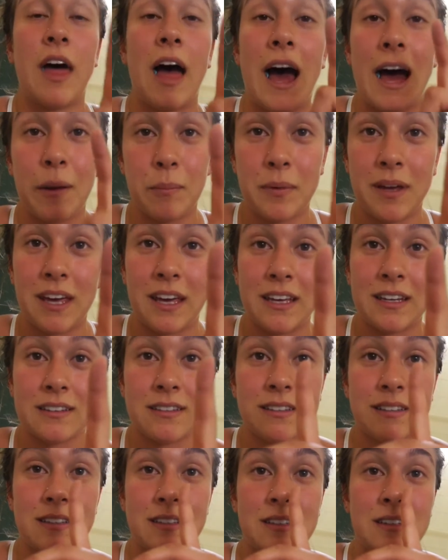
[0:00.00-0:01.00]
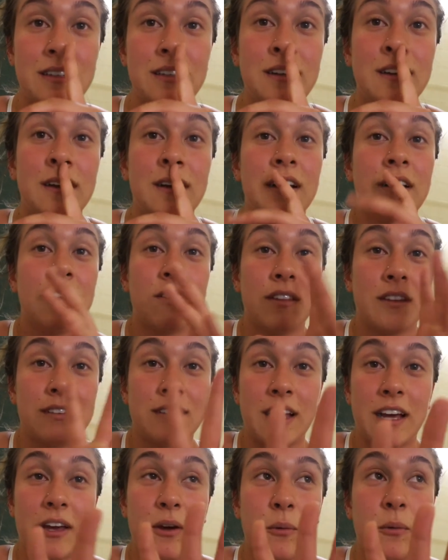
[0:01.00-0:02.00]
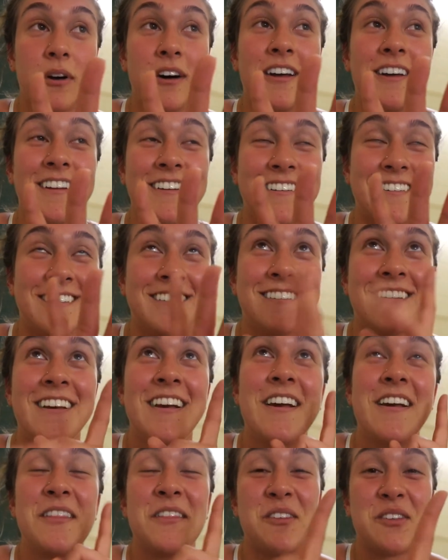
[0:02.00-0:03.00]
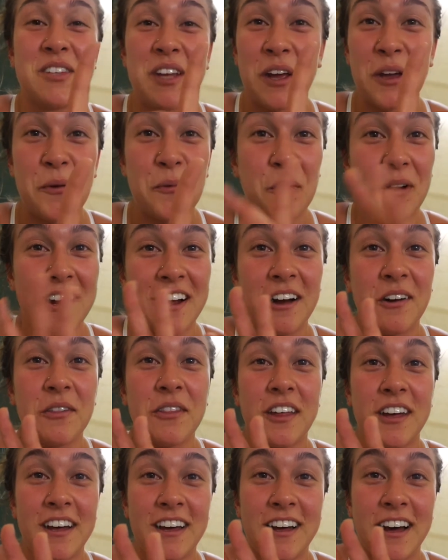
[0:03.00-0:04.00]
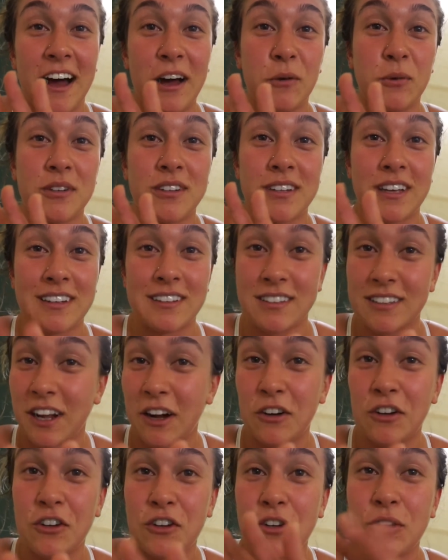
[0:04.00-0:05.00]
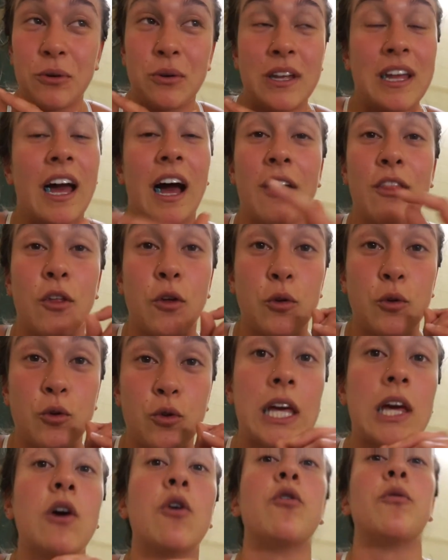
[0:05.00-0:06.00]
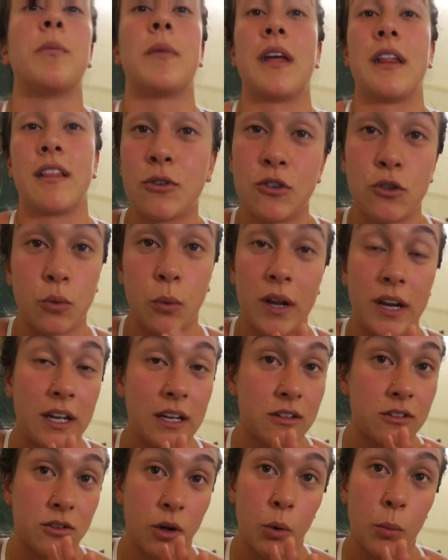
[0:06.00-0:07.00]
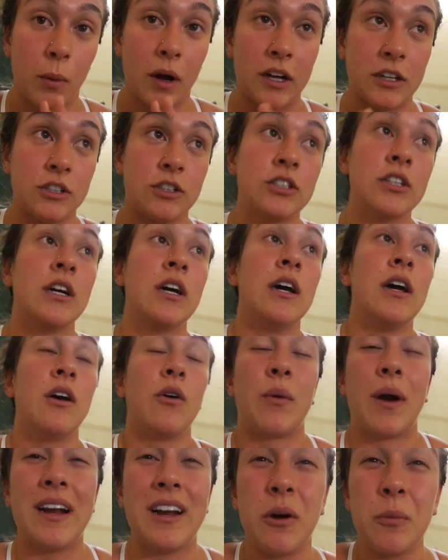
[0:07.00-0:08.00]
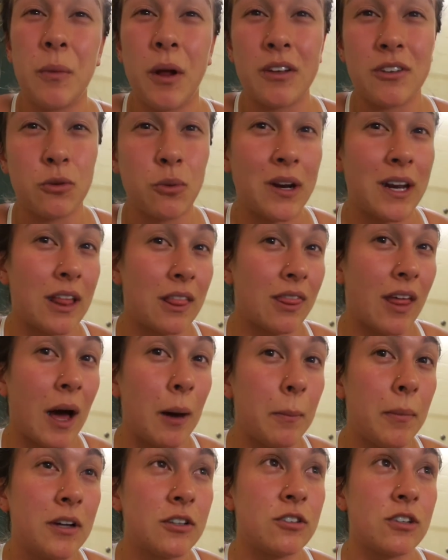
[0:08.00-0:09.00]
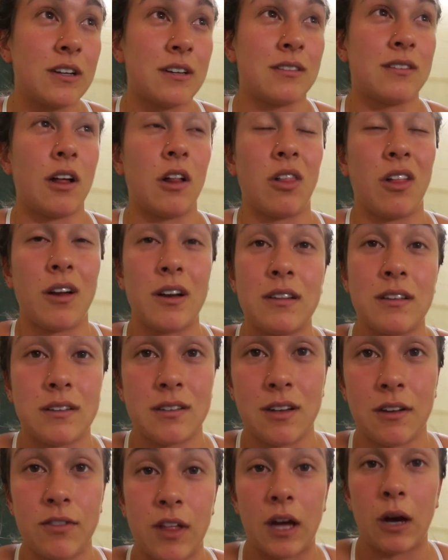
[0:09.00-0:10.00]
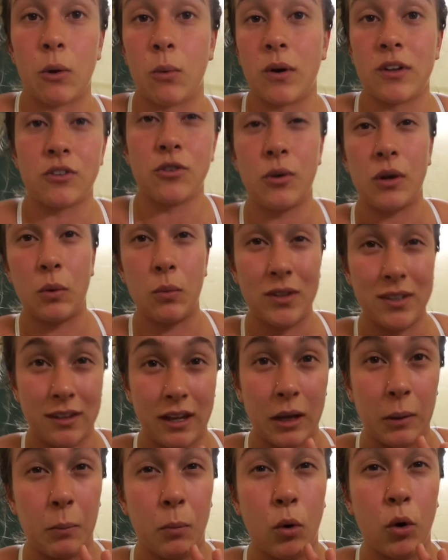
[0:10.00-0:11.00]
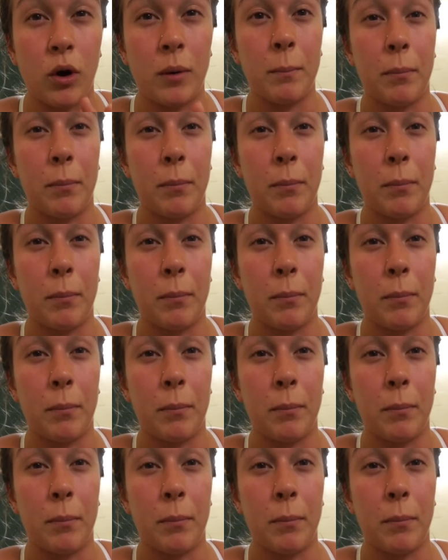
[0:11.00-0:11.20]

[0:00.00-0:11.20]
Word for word: The ab kicks, the second one, the second workout that I was like scared to do, yeah, those killed me. I was sweating so much. Right now I'm not sweating that much because a lot of the stuff that I was doing was like more